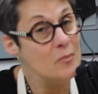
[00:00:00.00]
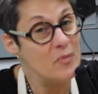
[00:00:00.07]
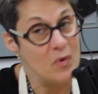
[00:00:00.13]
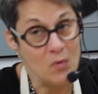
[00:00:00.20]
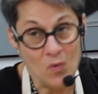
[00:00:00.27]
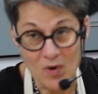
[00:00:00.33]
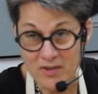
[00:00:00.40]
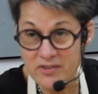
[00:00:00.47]

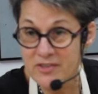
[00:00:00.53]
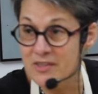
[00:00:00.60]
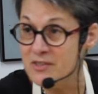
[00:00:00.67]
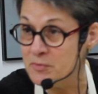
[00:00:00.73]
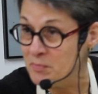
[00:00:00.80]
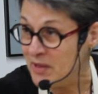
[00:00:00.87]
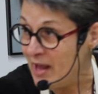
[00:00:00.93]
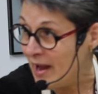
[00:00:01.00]
but once
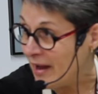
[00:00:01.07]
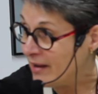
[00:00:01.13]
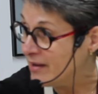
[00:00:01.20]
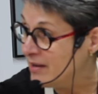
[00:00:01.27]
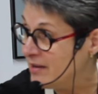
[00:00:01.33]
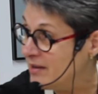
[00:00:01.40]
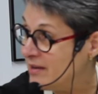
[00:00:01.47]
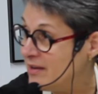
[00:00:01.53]
it's black,
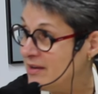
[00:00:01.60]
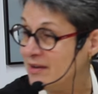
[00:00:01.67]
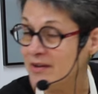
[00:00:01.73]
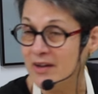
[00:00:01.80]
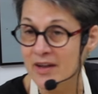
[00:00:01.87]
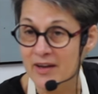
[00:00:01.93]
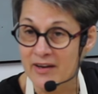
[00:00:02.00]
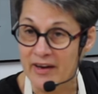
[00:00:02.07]
it
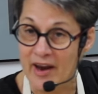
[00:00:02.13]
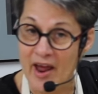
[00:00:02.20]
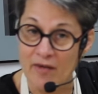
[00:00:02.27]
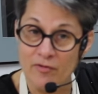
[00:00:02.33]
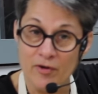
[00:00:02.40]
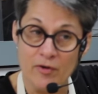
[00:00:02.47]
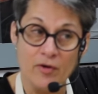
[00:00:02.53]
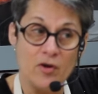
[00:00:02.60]
can
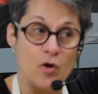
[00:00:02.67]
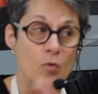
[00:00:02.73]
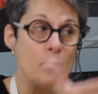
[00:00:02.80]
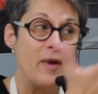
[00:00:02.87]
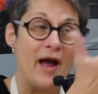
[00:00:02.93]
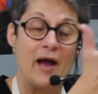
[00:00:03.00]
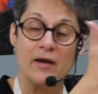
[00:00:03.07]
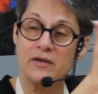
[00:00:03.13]
never go
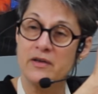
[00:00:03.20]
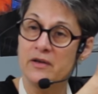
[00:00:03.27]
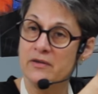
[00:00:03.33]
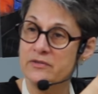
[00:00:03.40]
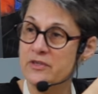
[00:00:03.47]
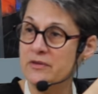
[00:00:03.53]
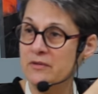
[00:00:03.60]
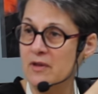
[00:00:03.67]
back
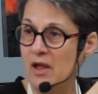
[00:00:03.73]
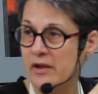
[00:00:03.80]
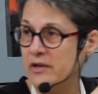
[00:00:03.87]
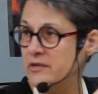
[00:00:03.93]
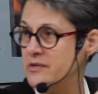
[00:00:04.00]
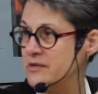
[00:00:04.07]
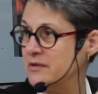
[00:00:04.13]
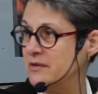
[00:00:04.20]

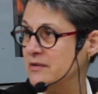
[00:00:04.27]
light.